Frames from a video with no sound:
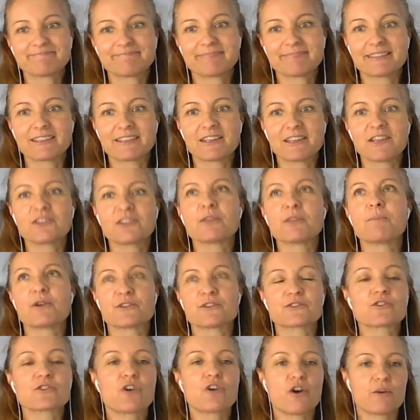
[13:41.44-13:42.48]
the
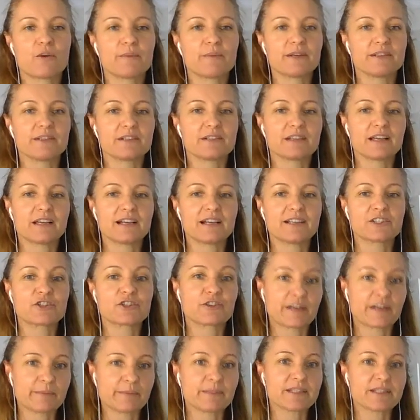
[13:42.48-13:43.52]
most common
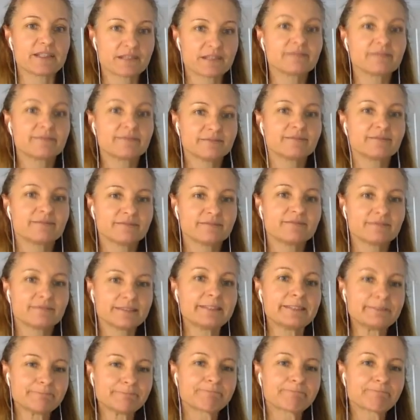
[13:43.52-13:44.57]
treatment
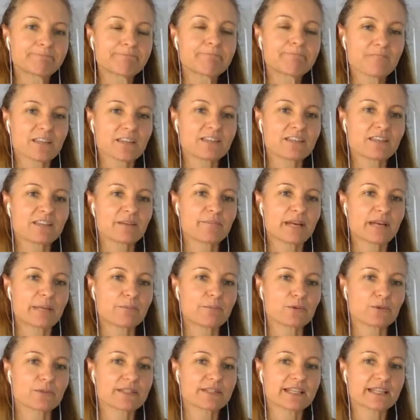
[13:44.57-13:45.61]
that
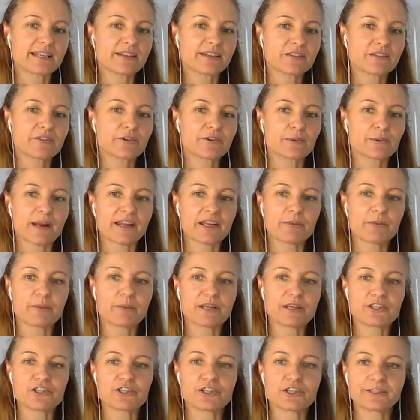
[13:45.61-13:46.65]
people seek through
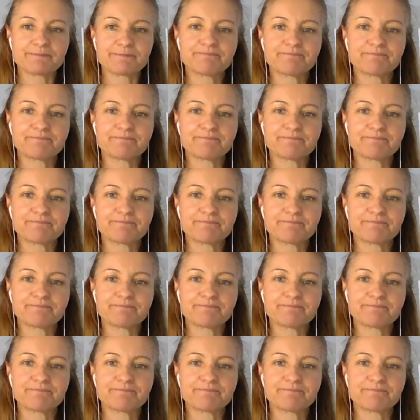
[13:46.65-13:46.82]
acupuncture.